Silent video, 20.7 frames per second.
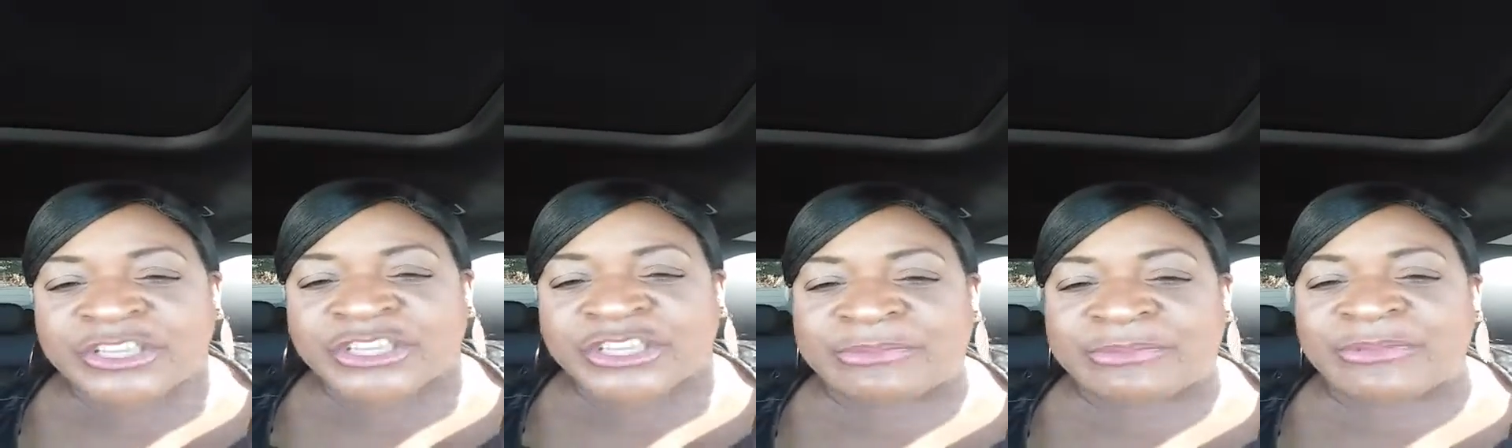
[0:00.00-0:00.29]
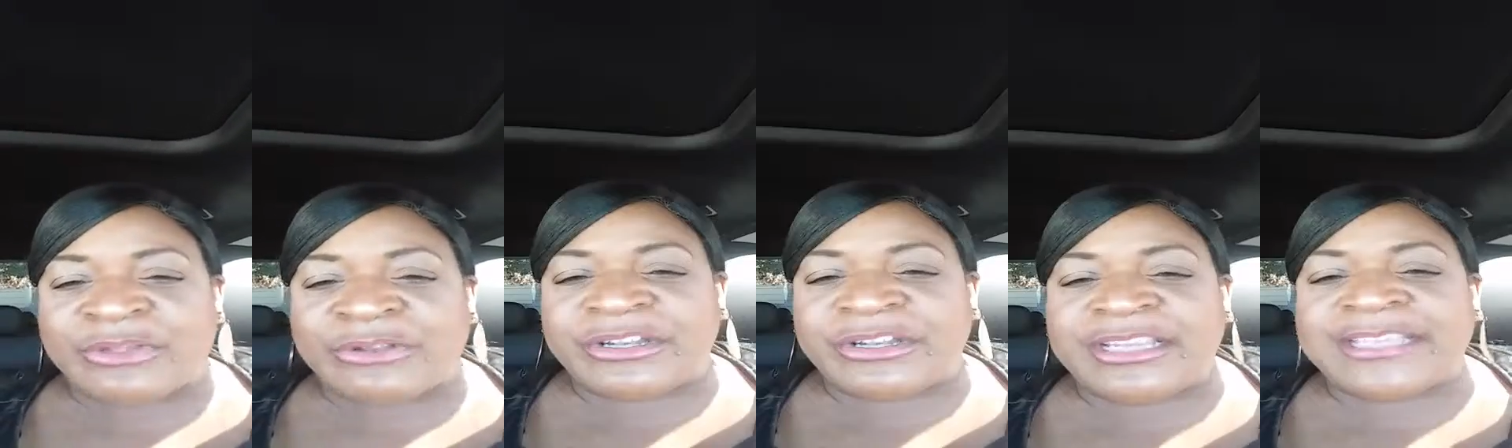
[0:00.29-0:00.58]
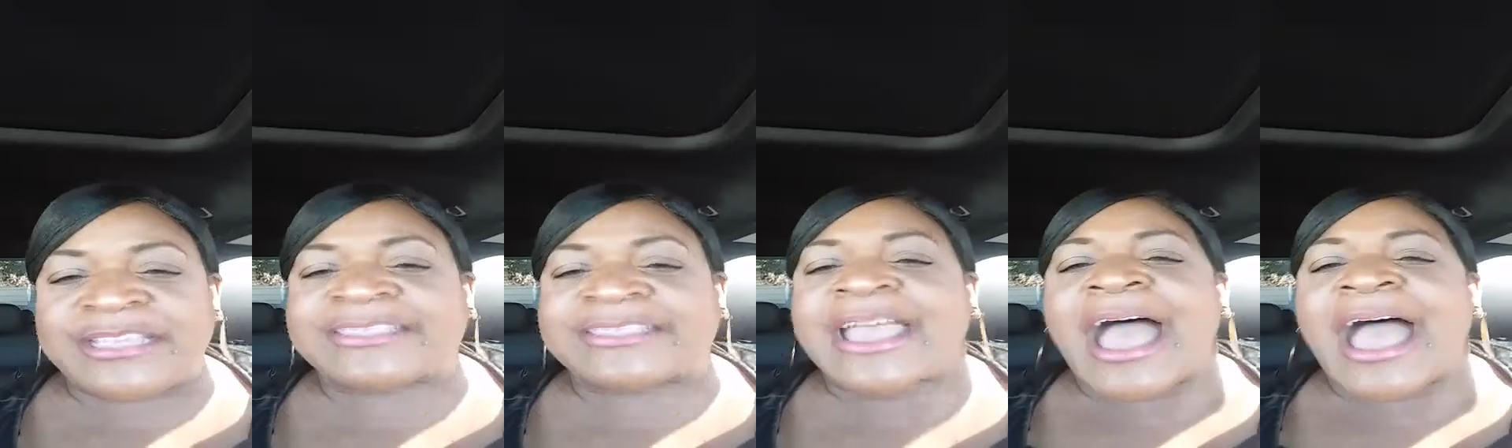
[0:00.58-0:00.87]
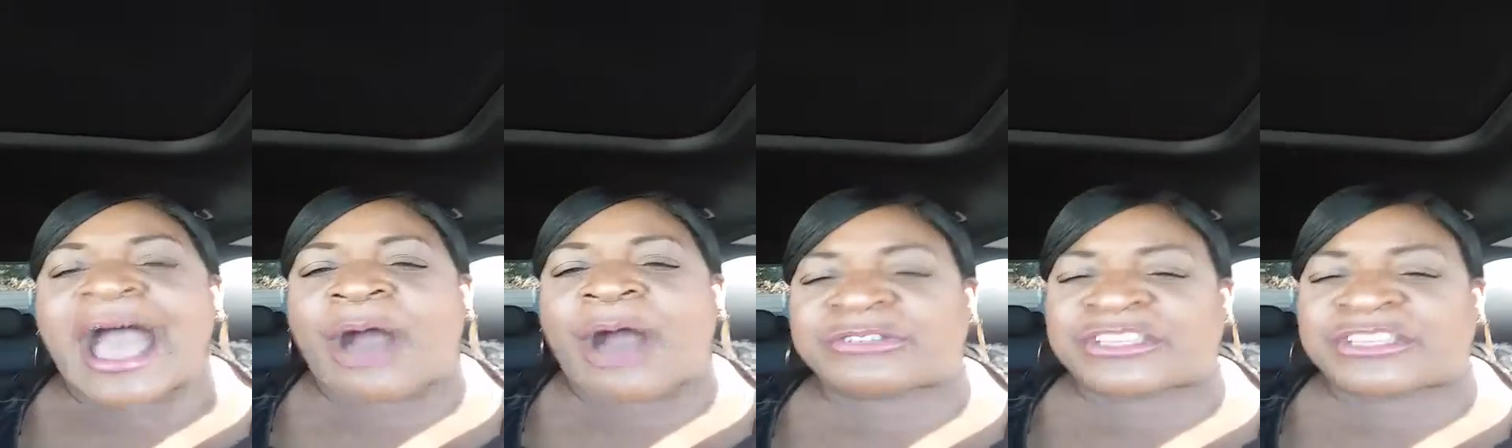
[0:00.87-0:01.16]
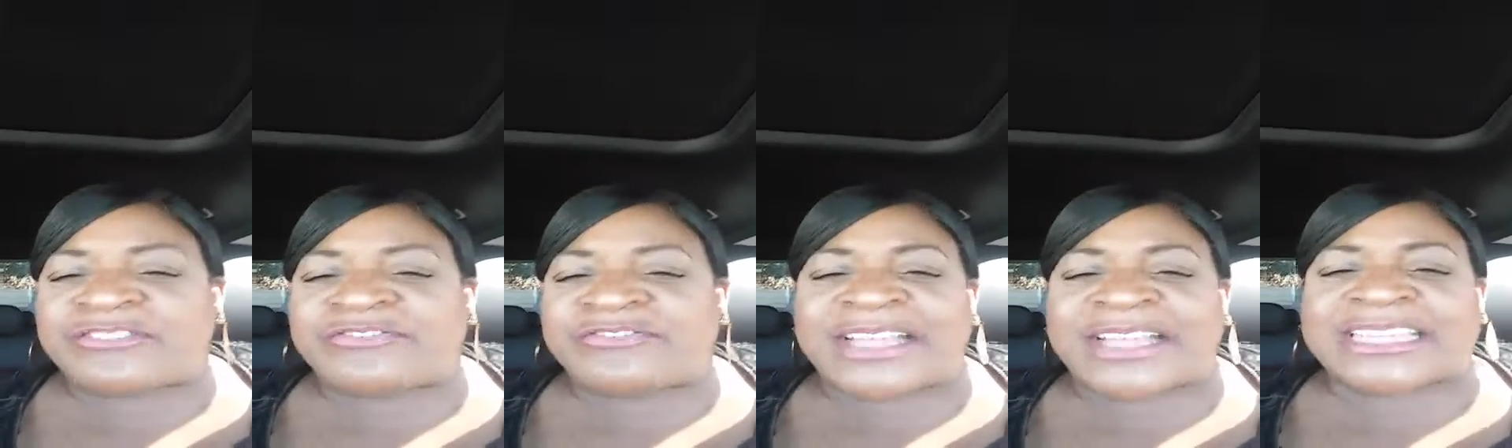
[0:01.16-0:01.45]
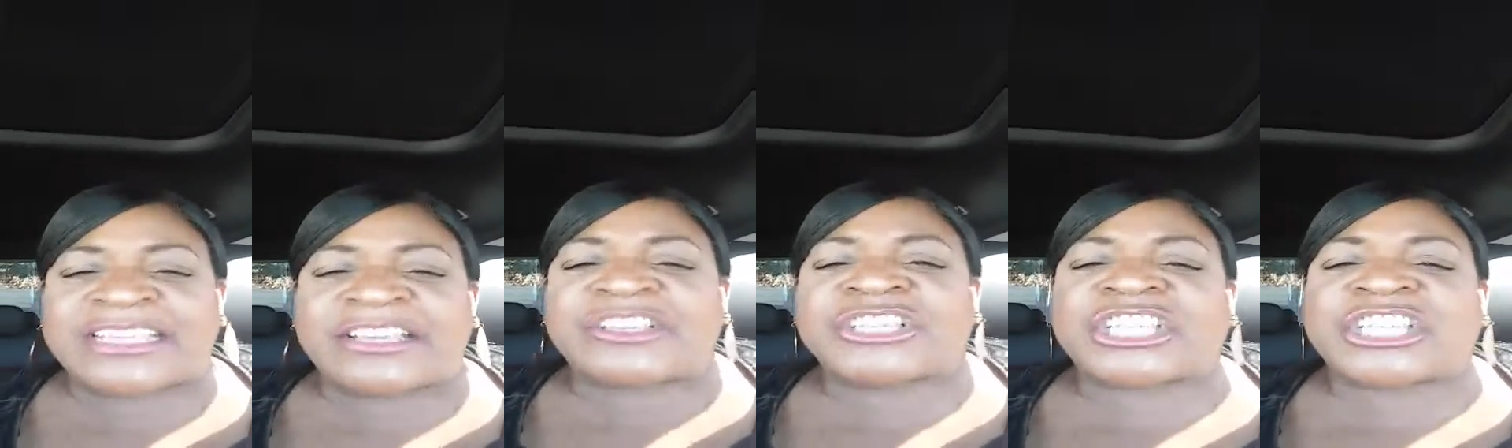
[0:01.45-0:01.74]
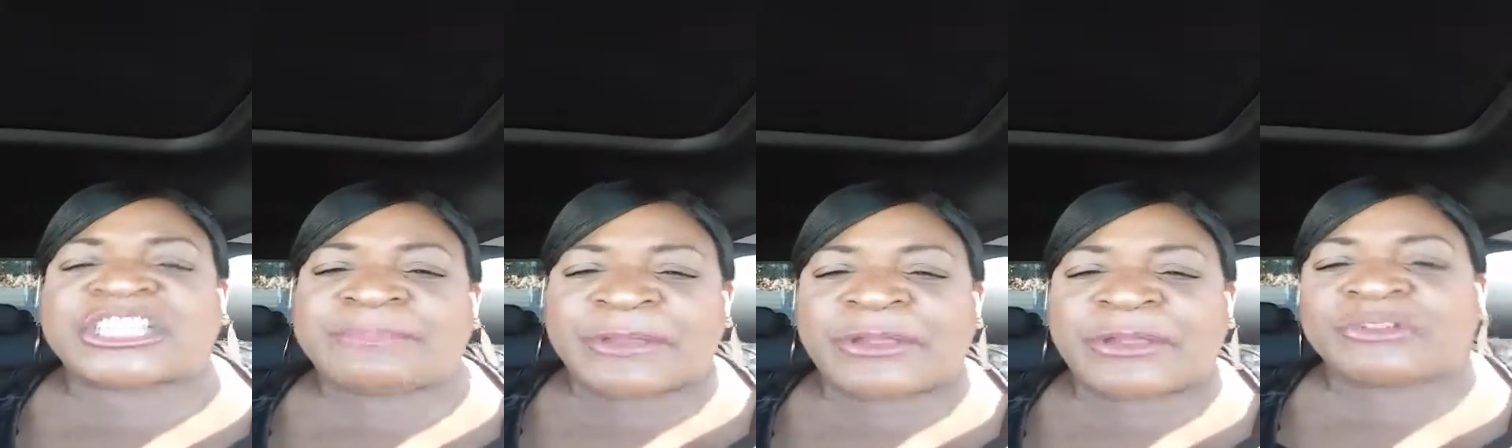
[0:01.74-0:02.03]
communities, how it's affecting us
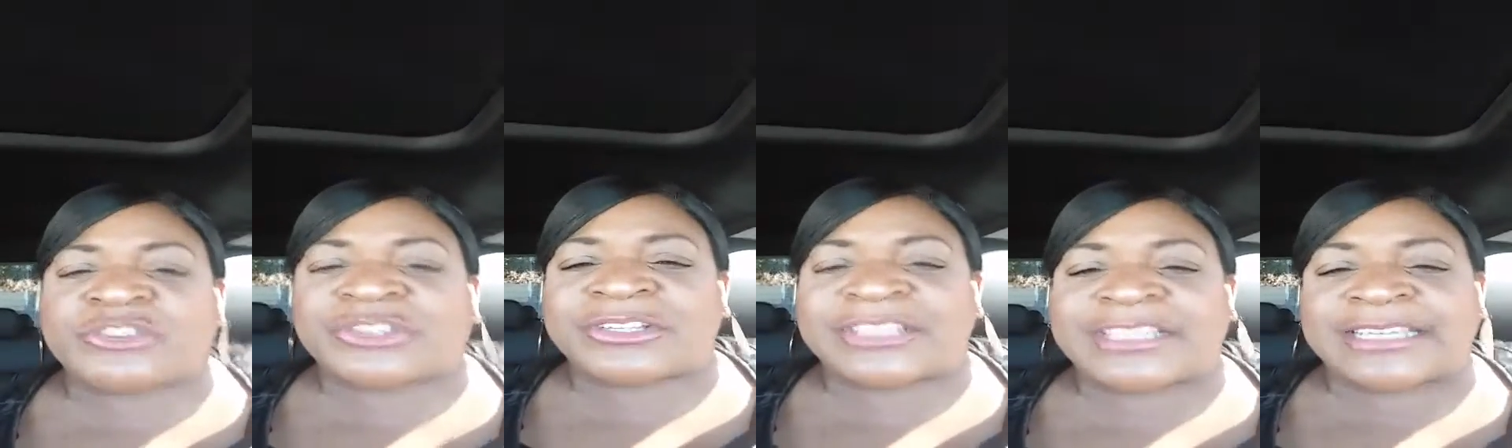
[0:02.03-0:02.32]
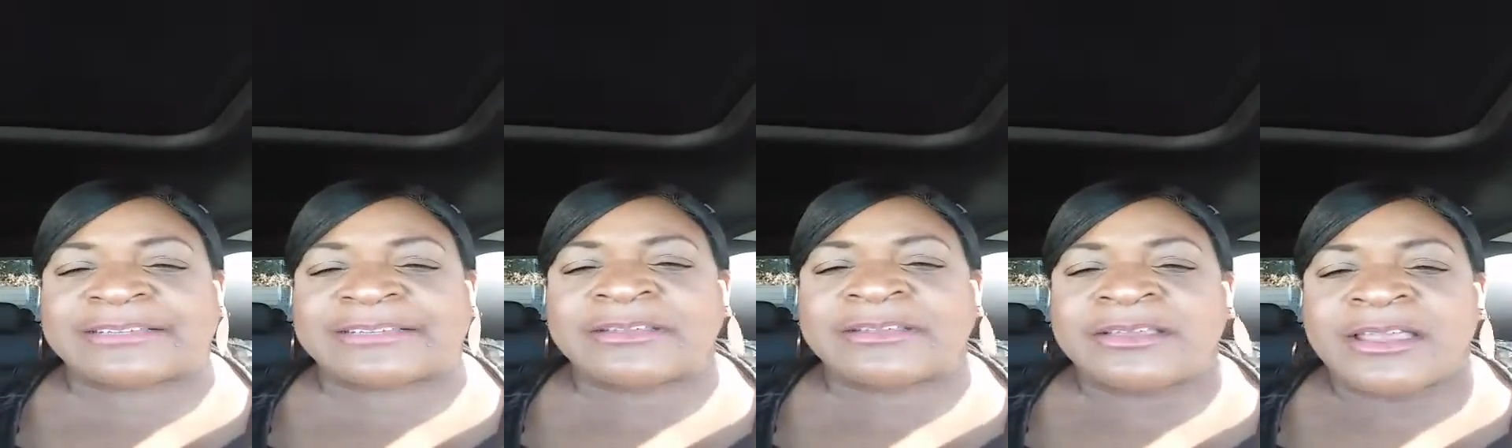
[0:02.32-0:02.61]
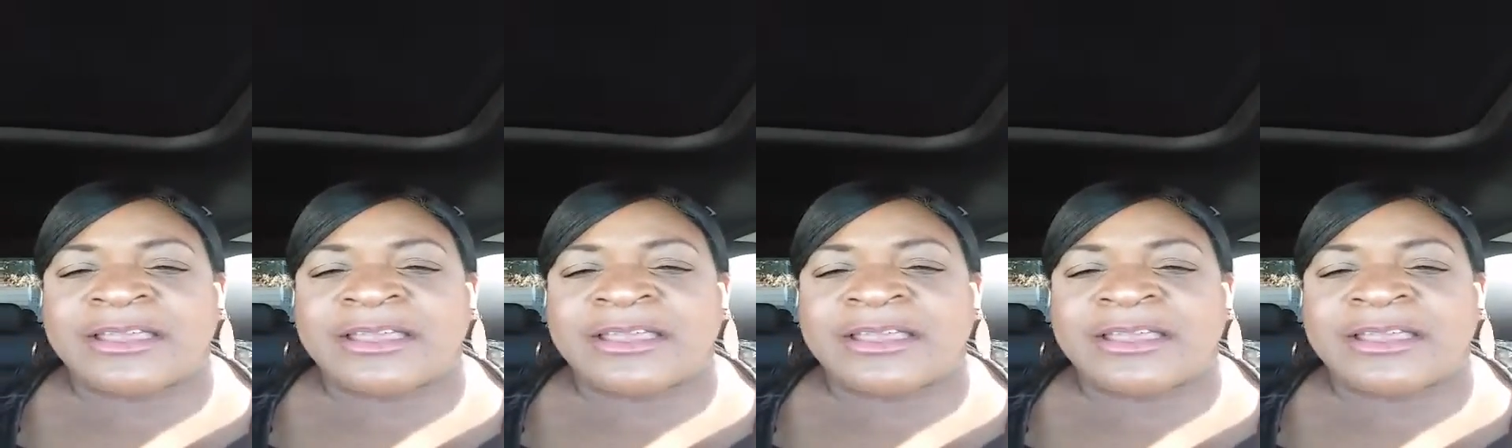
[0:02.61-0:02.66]
spiritually,